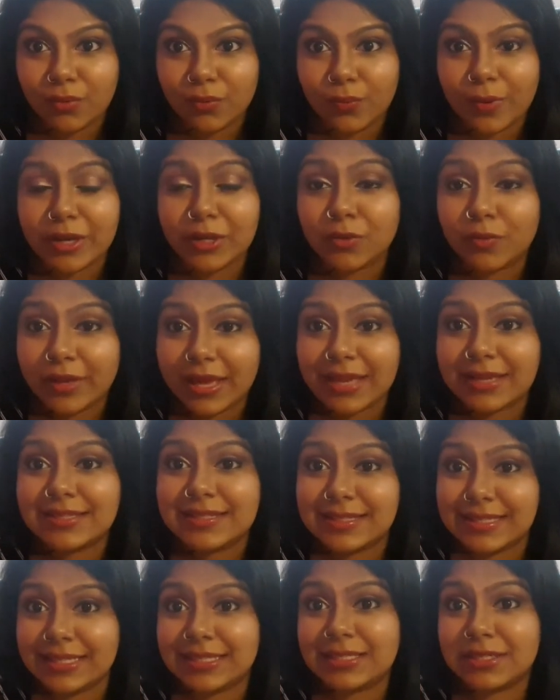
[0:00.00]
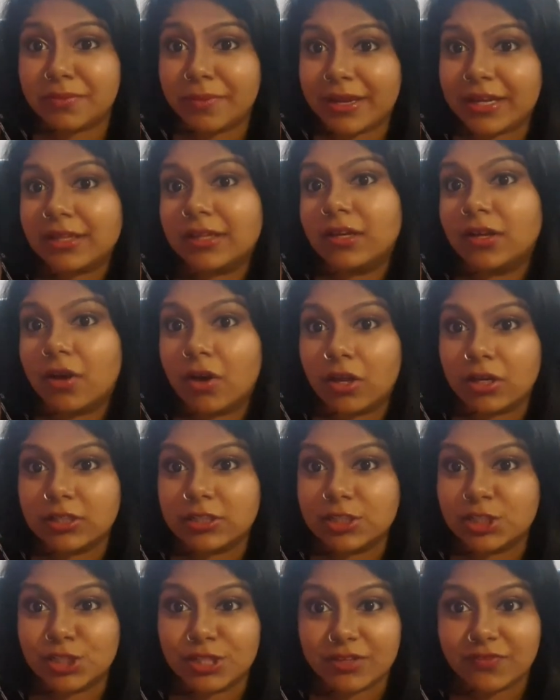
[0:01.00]
when you get a seat in a medical
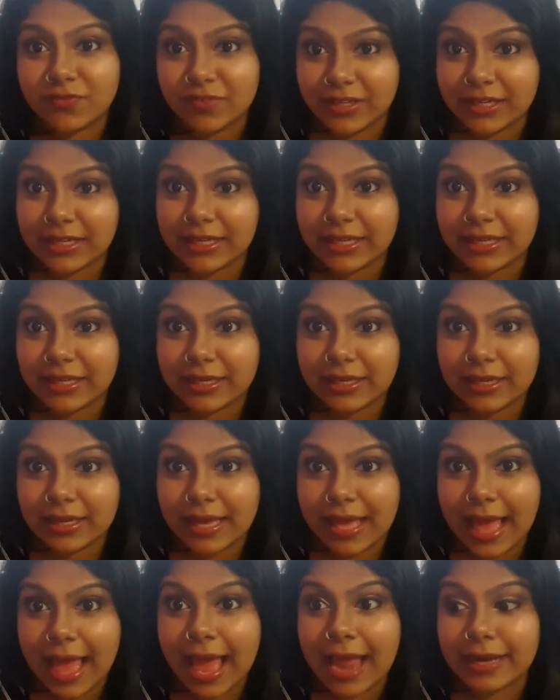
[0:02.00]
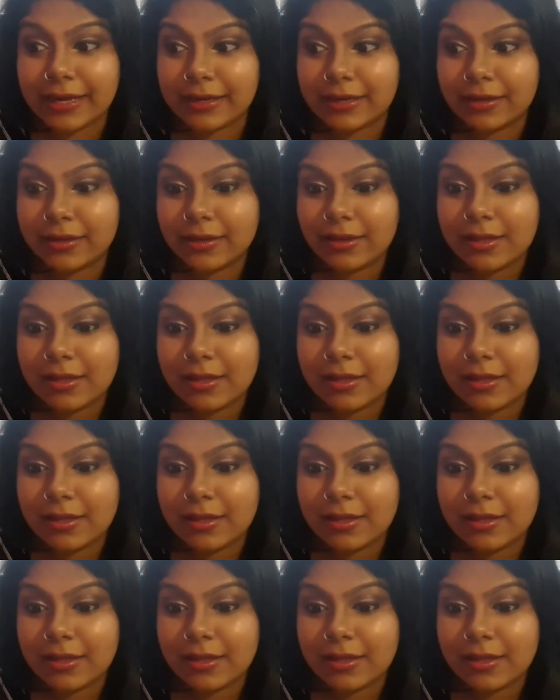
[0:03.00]
college, that feeling and